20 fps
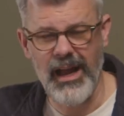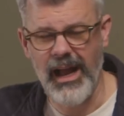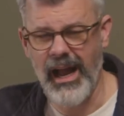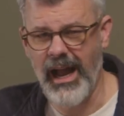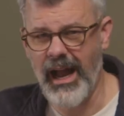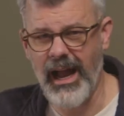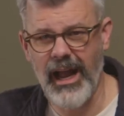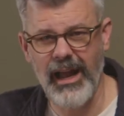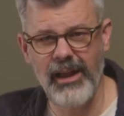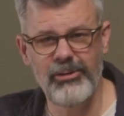
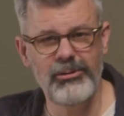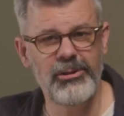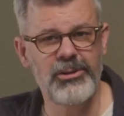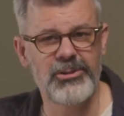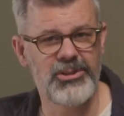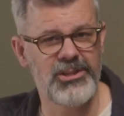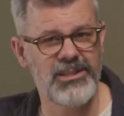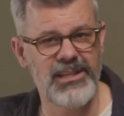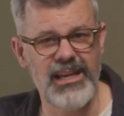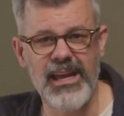I don't
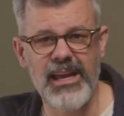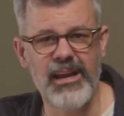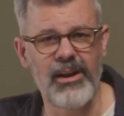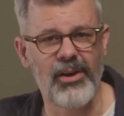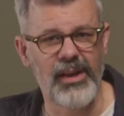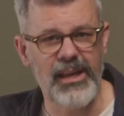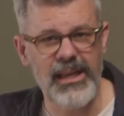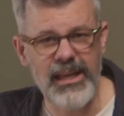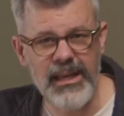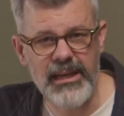understand
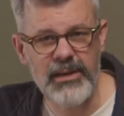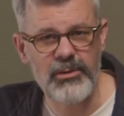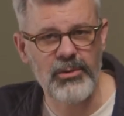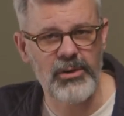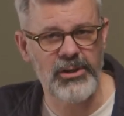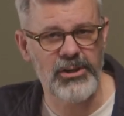how anyone